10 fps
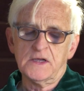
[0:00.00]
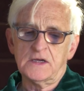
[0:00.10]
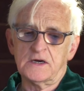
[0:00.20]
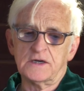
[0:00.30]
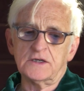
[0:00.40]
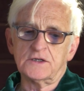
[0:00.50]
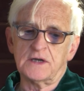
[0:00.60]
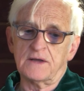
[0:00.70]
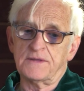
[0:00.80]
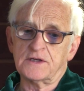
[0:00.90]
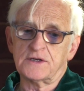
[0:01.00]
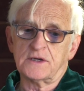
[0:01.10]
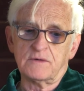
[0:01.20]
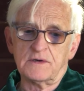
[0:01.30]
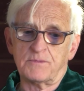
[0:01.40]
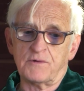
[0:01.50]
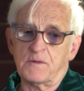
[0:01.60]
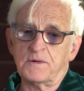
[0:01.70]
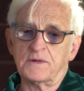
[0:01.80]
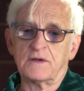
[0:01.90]
In addition, I think she would
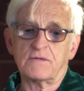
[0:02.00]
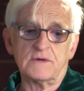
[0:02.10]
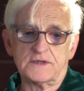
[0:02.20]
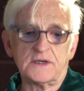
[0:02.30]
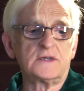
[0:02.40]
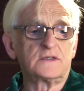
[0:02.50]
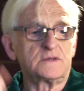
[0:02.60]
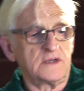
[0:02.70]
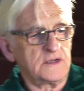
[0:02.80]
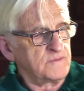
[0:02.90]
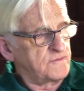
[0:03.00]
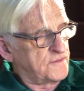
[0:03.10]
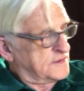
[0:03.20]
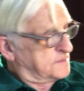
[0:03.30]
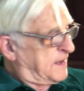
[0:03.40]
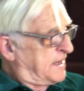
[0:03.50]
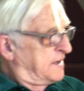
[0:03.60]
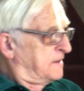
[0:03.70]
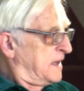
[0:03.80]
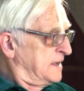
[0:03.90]
appropriately criticize him for his bad
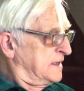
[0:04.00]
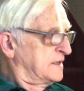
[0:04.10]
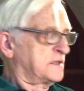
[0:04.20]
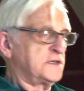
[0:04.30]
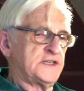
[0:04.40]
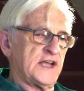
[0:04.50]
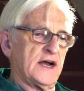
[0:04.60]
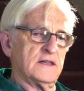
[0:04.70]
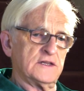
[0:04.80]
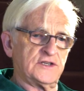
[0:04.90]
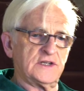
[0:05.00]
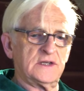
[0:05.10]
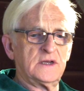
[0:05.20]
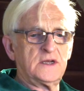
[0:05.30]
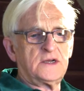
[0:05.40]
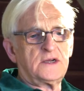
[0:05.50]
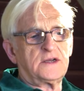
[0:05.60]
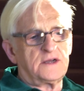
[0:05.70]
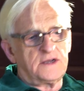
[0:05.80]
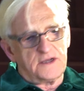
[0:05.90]
ecclesiology.
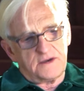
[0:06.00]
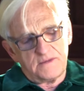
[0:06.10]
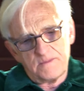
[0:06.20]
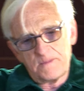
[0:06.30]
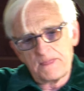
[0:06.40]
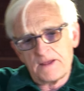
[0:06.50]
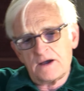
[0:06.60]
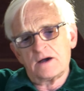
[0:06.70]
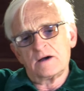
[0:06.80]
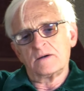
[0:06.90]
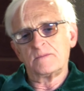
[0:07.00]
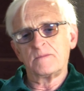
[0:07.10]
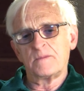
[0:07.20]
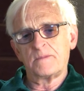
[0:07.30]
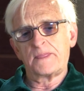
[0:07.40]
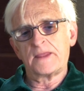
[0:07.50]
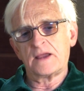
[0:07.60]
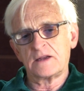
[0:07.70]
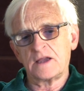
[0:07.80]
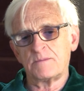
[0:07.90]
And, uh,
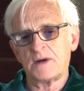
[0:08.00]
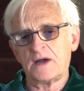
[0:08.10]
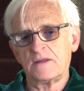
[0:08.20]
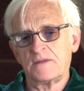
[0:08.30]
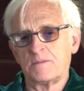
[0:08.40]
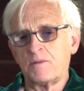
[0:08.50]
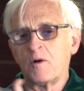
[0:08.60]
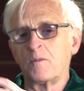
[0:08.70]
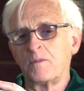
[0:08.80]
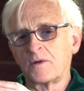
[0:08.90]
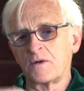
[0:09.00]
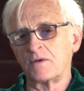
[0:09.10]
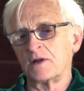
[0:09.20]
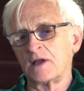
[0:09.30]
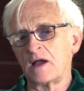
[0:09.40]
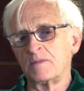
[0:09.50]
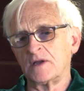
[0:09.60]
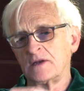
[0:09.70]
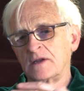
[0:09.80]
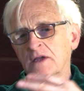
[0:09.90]
and again, by the Pope, currently I
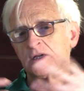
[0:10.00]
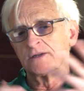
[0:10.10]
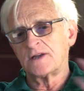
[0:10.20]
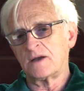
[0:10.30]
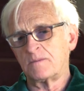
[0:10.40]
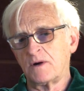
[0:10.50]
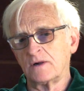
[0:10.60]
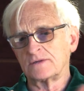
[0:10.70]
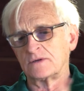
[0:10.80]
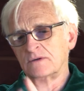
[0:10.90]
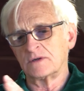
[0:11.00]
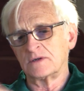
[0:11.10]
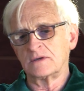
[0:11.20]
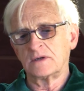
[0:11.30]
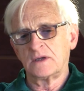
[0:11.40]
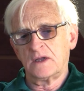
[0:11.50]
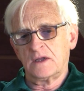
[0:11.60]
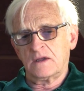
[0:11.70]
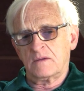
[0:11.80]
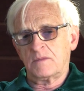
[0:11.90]
mean John Paul the Second and
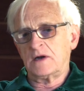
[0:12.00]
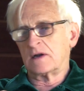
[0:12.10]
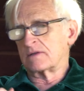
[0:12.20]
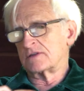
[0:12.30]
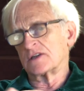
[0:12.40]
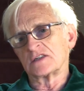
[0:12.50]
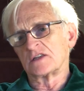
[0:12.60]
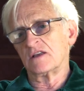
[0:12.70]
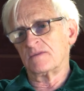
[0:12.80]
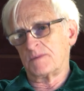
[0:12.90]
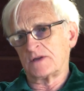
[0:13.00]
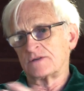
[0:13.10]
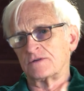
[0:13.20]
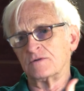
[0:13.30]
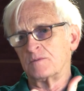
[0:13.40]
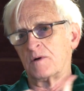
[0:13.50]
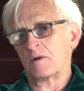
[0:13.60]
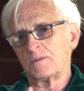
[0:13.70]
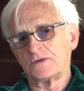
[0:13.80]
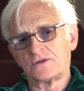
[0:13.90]
Benedict the sixteenth, because the new
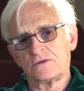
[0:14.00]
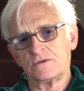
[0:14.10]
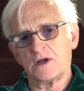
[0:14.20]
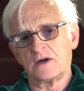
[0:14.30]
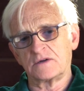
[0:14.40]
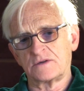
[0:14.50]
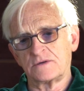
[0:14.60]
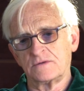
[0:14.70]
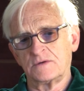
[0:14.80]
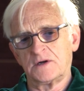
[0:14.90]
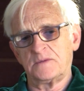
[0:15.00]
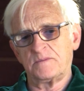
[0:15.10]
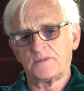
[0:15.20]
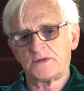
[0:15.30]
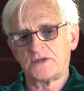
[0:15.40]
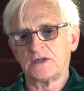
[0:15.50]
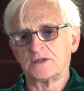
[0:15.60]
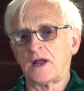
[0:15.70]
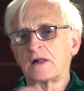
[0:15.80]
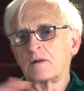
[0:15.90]
Pope is too young to um, see
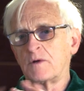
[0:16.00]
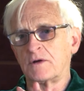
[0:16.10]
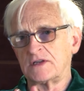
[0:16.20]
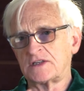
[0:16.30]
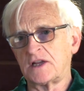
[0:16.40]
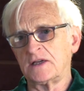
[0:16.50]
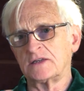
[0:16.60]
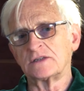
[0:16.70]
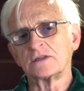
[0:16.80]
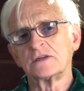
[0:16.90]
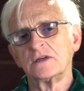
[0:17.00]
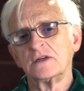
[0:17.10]
exactly where he stands.